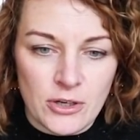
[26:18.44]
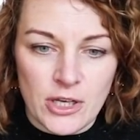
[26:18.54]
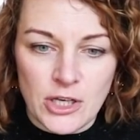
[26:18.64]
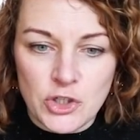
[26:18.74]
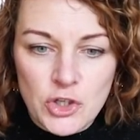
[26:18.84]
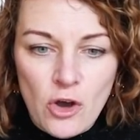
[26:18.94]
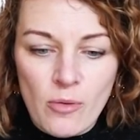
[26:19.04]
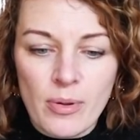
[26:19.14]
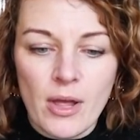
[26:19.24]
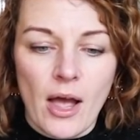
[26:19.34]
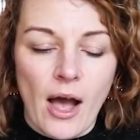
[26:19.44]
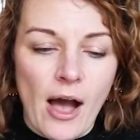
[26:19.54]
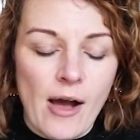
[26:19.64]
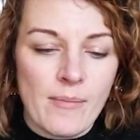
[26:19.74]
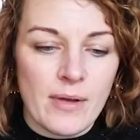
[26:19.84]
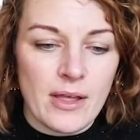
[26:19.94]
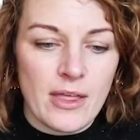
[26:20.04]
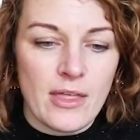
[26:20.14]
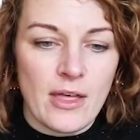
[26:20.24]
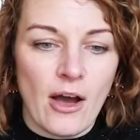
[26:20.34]
the online shop.
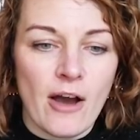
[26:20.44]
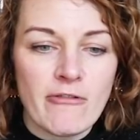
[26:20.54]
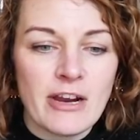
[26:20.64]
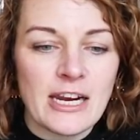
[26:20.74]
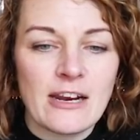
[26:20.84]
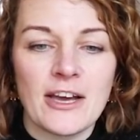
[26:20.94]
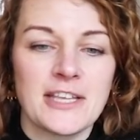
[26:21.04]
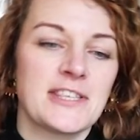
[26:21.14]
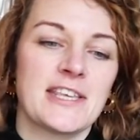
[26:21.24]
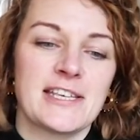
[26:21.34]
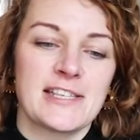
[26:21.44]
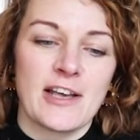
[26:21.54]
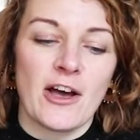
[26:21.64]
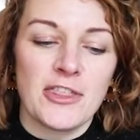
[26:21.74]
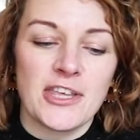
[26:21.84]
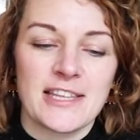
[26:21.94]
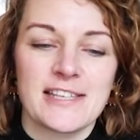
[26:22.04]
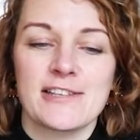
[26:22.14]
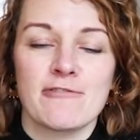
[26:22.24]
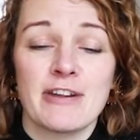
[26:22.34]
I really liked this. I think
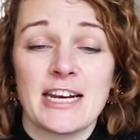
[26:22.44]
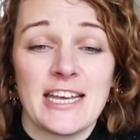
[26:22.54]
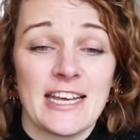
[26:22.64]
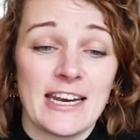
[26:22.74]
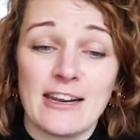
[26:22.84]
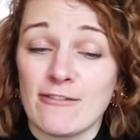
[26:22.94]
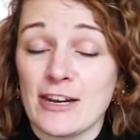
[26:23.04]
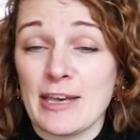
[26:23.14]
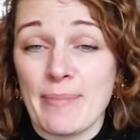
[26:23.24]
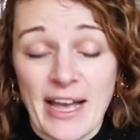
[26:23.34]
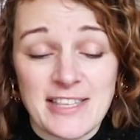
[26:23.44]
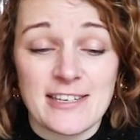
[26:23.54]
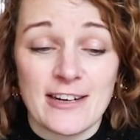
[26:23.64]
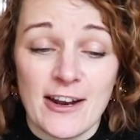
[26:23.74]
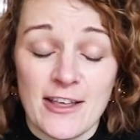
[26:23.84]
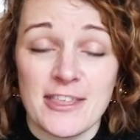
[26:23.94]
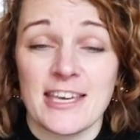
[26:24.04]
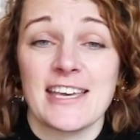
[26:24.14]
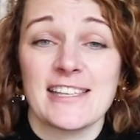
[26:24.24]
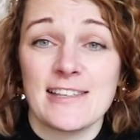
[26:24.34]
this is a really lovely pattern, and I
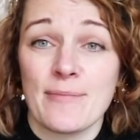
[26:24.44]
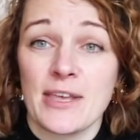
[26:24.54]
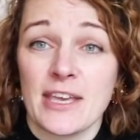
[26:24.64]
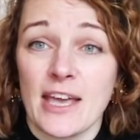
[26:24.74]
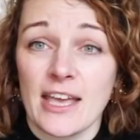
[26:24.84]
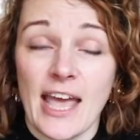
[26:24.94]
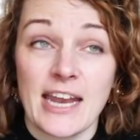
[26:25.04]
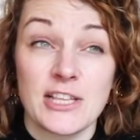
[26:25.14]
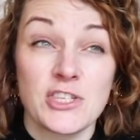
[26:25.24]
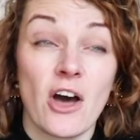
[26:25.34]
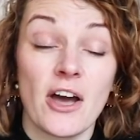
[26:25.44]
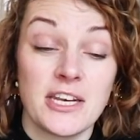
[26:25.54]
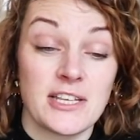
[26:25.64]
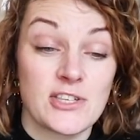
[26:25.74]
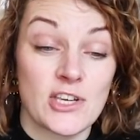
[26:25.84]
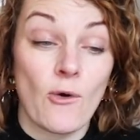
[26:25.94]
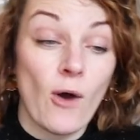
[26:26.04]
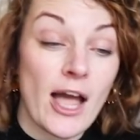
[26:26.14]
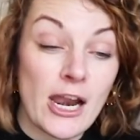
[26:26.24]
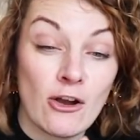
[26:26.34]
think it's something, again, it tied into
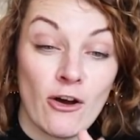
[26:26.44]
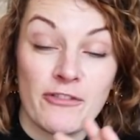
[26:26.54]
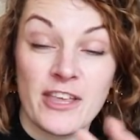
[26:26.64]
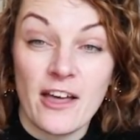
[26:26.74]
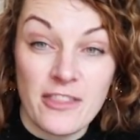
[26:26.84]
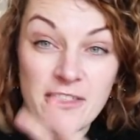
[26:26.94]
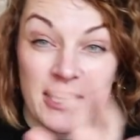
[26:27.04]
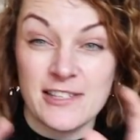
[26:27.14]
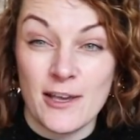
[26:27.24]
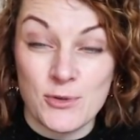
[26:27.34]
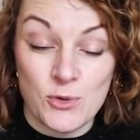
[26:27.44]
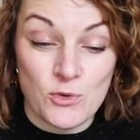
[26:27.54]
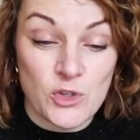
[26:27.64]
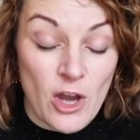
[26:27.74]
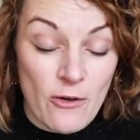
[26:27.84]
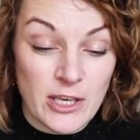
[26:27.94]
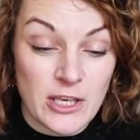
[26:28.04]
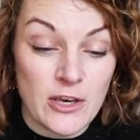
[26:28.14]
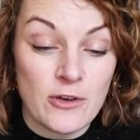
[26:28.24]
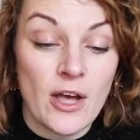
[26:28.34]
quite a lot of the other things I was sort of showing
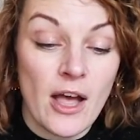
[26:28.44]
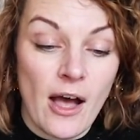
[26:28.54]
you.